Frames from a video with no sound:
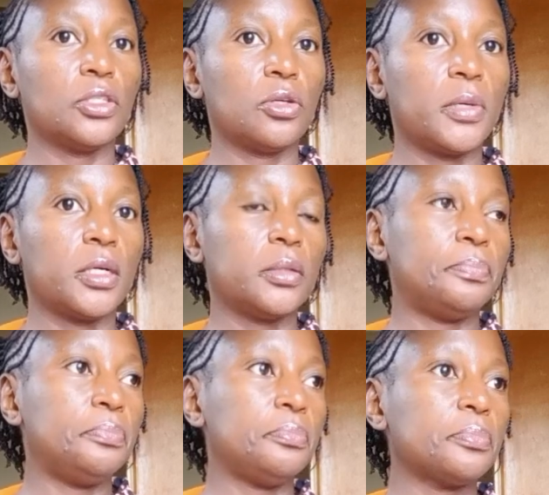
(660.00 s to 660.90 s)
stomach,
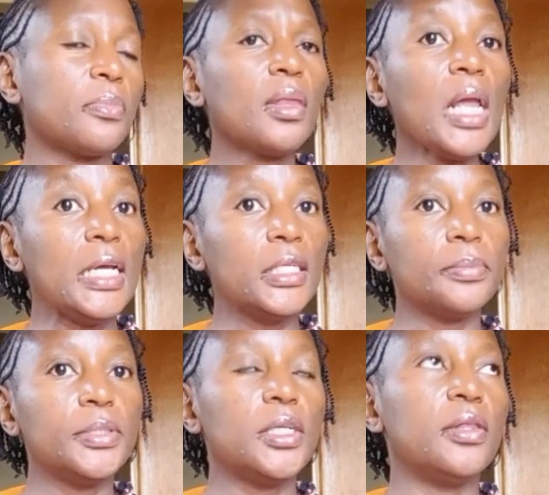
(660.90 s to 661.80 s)

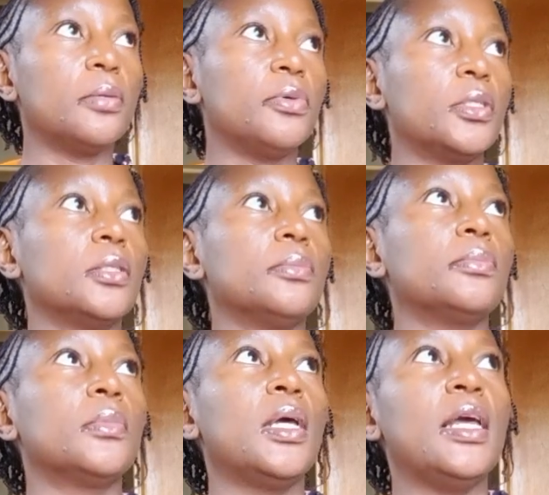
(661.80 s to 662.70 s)
especially in the morning.
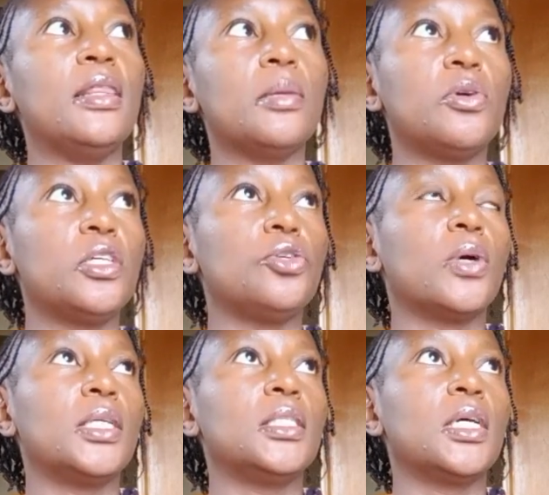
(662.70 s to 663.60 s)
In the morning, you
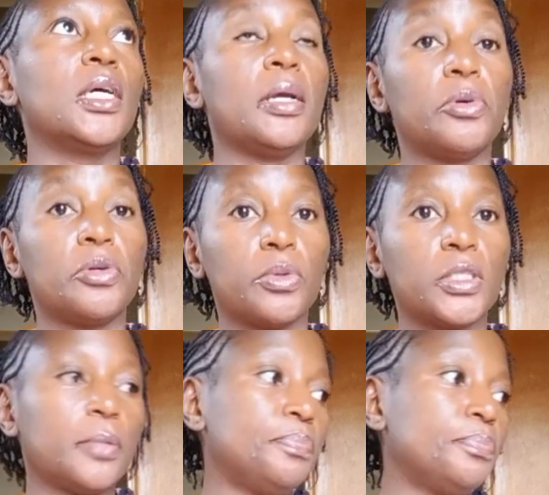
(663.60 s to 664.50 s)
can take lemon water,
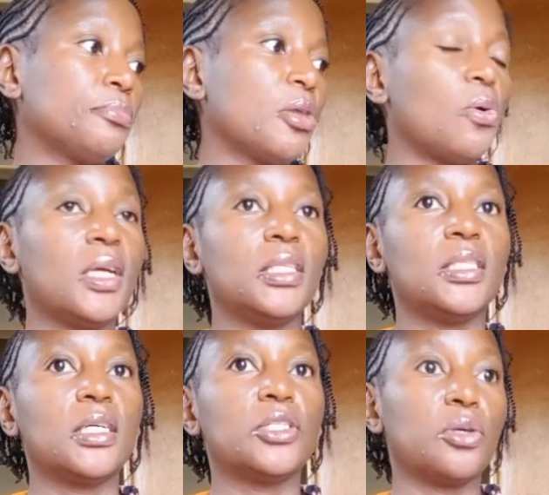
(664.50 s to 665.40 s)
you can
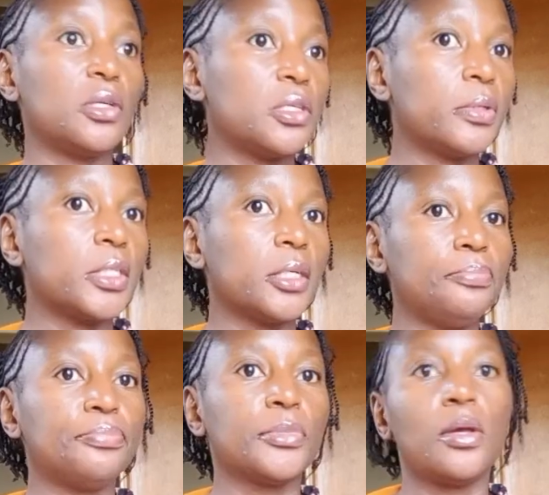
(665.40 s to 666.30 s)
take salty water,
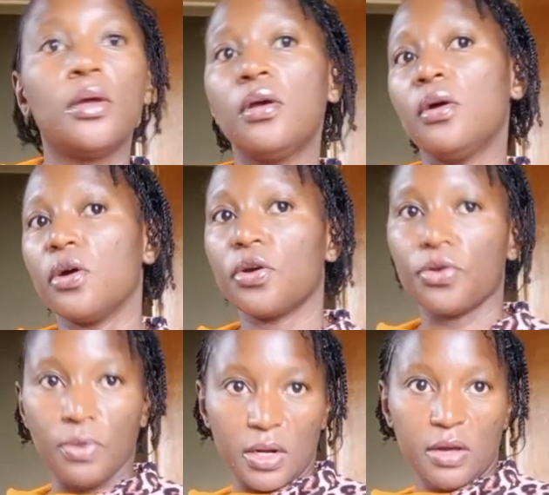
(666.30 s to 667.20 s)
or you
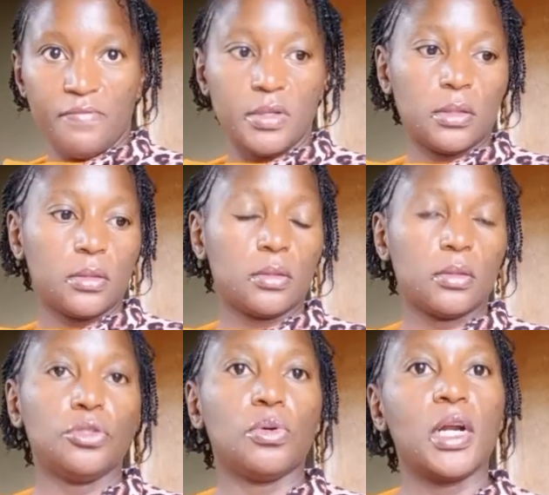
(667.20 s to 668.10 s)
can have this
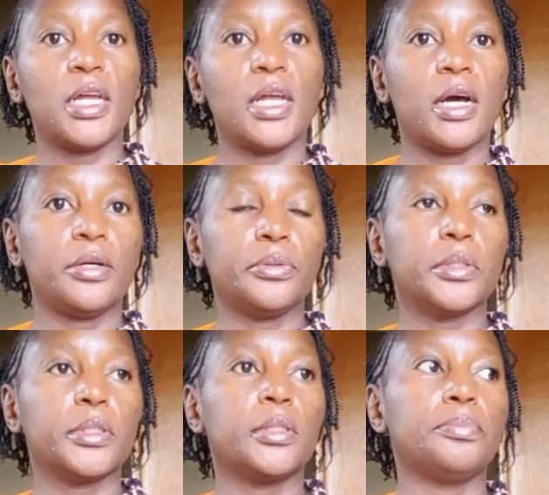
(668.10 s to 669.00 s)
to clear out
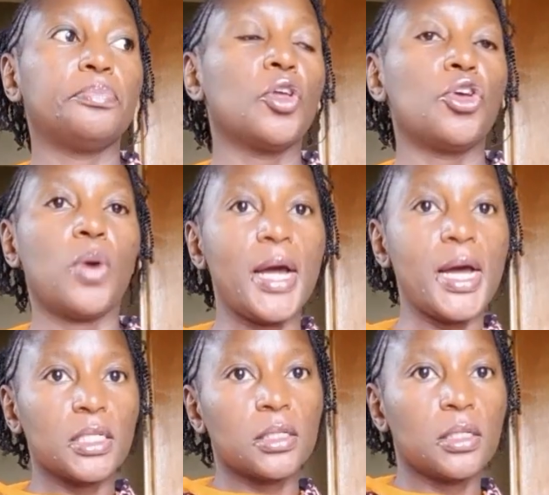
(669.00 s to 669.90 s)
your
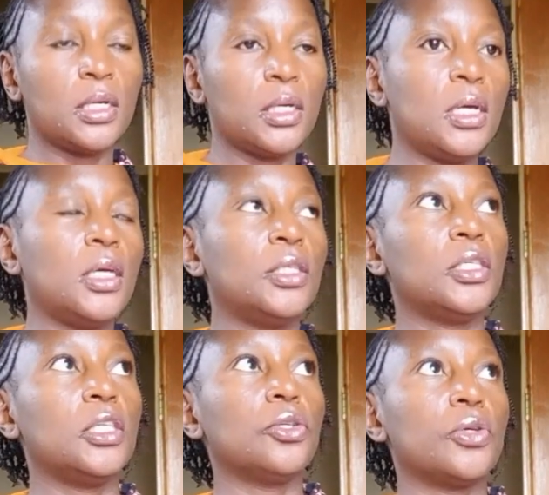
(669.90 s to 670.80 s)
gut.
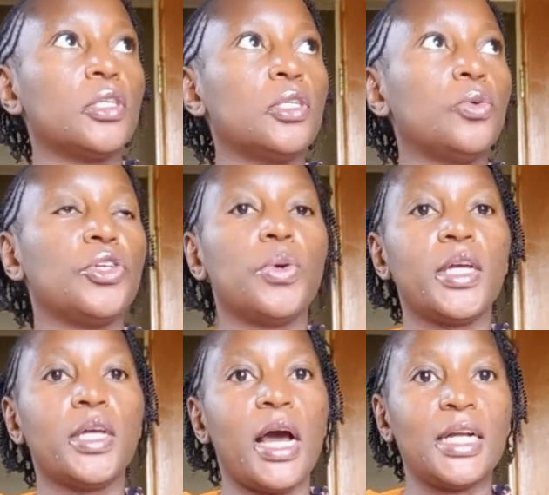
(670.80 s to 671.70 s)
Since already when
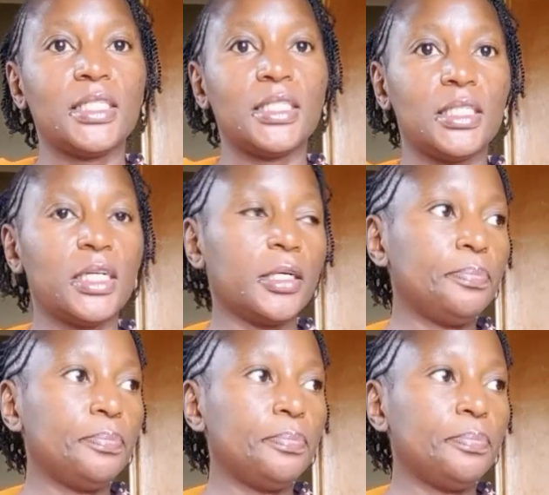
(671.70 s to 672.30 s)
you had dinner,